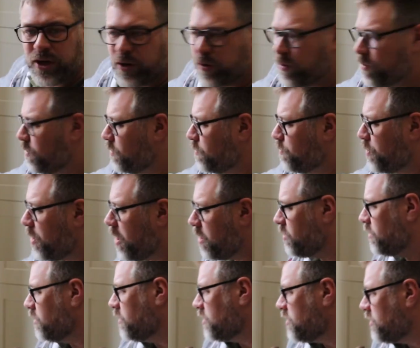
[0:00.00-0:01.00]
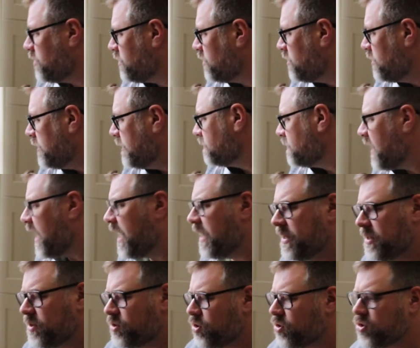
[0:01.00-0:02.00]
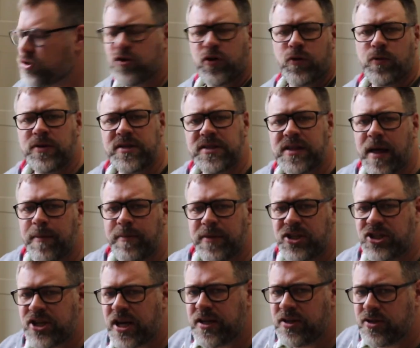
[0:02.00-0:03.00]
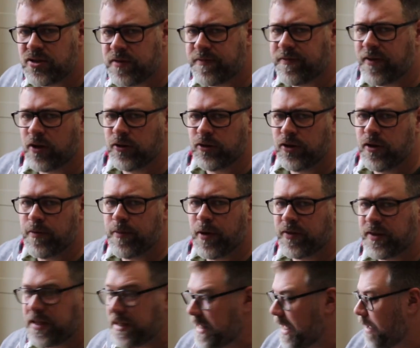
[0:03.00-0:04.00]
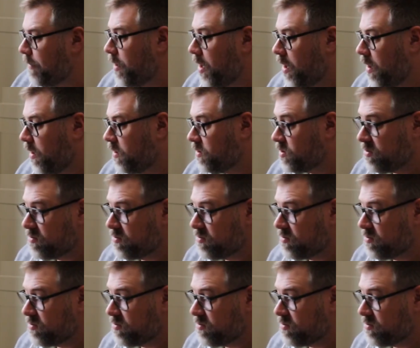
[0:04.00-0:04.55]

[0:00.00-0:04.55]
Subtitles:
Google products, and it doesn't always let me change the volume on the Yamaha.